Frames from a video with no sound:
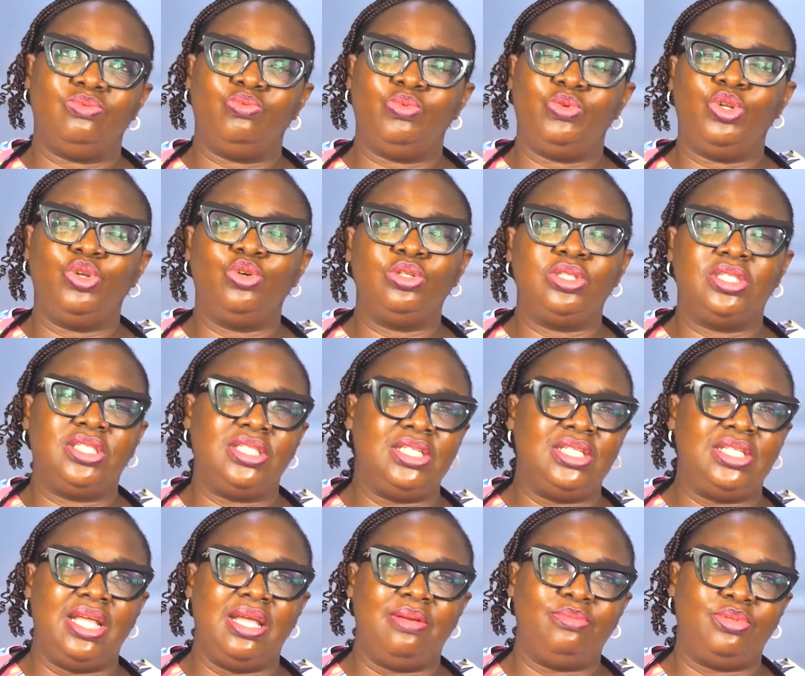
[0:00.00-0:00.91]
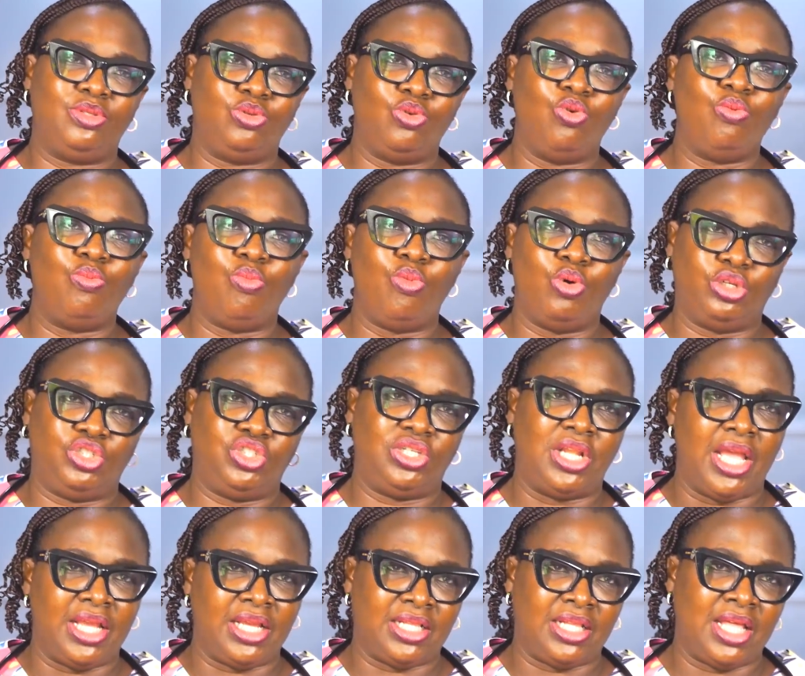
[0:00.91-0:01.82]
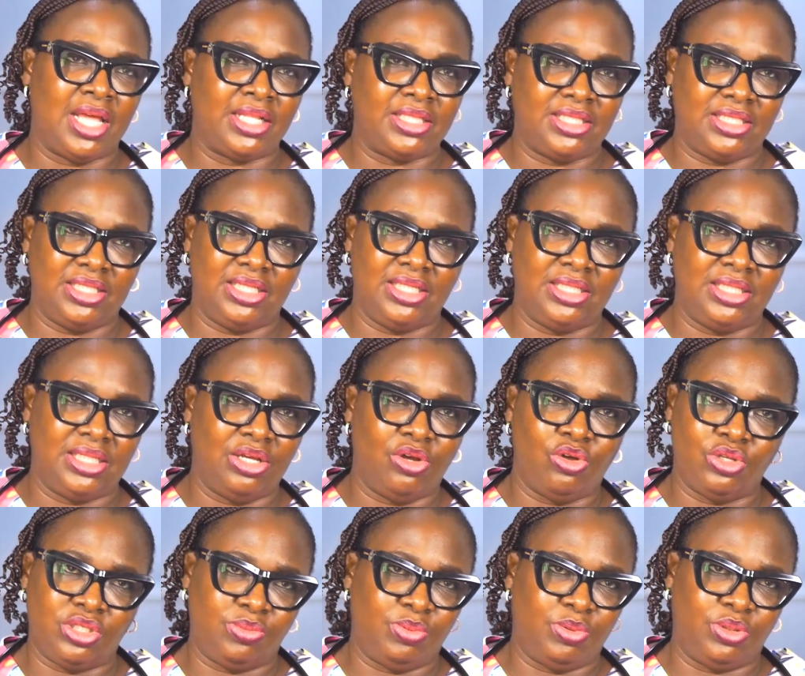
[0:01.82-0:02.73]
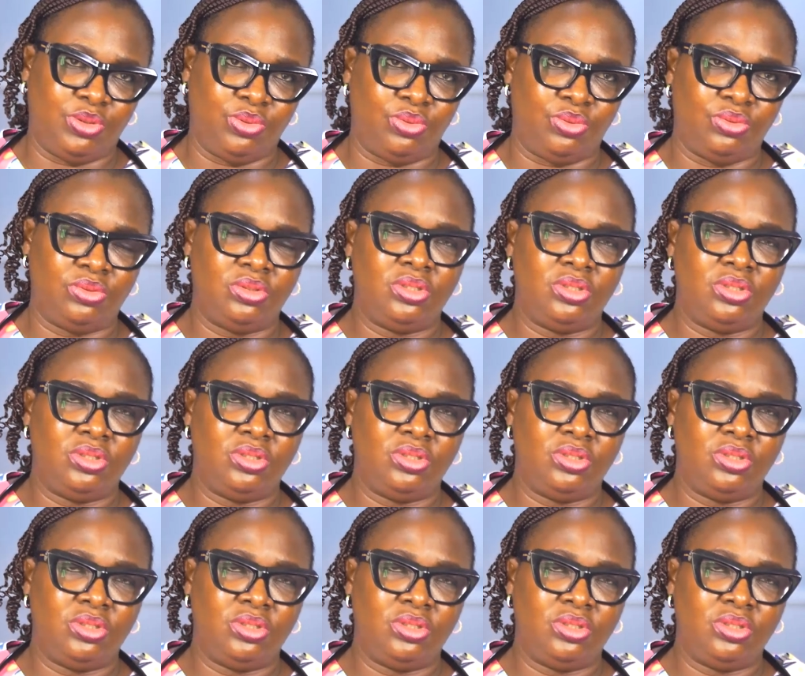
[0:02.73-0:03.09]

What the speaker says: we don't see them so much like that in the hospital.